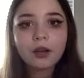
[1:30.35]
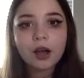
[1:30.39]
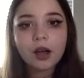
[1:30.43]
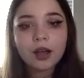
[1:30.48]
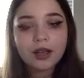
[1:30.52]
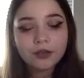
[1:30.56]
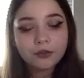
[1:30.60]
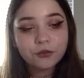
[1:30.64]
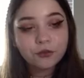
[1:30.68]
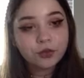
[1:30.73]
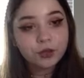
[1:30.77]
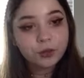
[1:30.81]

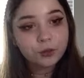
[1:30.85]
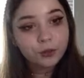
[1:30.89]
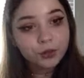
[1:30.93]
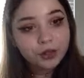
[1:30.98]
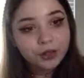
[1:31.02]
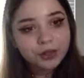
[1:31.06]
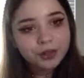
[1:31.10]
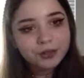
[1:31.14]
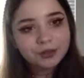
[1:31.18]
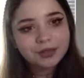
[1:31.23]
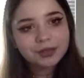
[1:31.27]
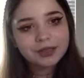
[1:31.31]
If we
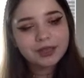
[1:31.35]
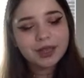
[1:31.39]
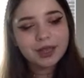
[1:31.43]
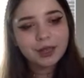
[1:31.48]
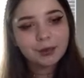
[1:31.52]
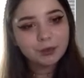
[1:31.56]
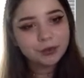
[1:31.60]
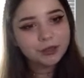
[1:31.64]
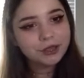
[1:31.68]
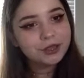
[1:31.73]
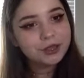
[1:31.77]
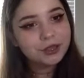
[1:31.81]
were
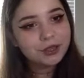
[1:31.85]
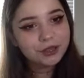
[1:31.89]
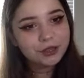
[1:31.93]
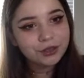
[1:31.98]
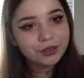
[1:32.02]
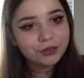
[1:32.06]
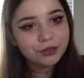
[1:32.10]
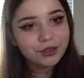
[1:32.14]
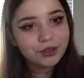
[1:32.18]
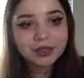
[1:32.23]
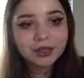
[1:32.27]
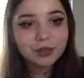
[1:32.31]
able to do
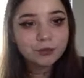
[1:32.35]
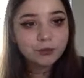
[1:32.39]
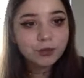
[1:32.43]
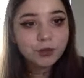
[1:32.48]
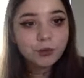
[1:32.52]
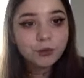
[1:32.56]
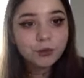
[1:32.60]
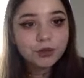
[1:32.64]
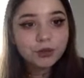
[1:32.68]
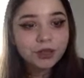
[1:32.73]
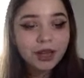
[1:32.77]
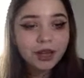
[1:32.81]
that, then
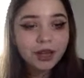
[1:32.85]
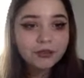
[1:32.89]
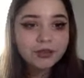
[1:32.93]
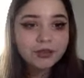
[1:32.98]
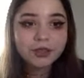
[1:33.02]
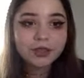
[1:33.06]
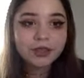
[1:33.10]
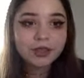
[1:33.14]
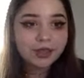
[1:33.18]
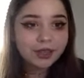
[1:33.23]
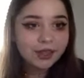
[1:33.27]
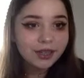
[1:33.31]
we wouldn't have
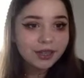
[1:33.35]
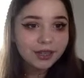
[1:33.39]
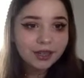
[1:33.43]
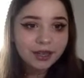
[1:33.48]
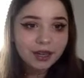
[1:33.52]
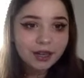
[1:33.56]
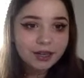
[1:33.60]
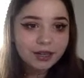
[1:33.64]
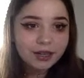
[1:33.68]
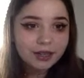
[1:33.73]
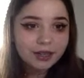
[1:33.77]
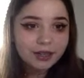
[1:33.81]
to eat
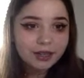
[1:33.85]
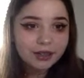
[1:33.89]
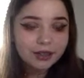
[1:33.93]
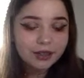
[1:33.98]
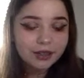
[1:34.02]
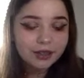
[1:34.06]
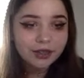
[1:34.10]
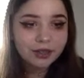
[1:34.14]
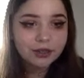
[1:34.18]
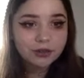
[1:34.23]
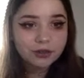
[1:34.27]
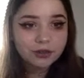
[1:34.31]

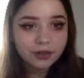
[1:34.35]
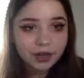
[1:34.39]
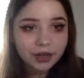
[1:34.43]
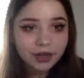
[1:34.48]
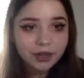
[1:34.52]
anything, right?